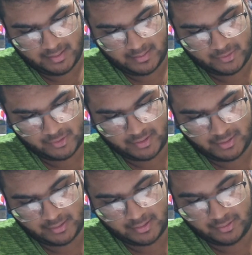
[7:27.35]
I'm drawing
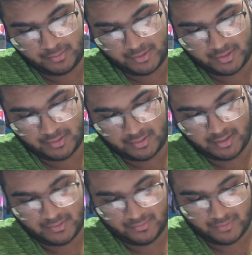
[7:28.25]
Doctor Doom's
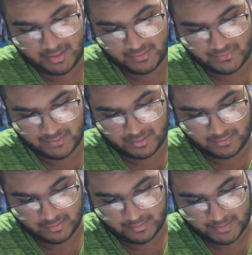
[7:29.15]
crotch. What is
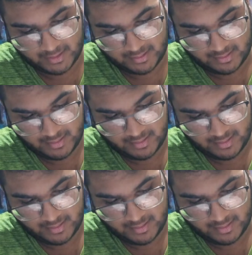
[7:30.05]
wrong with me?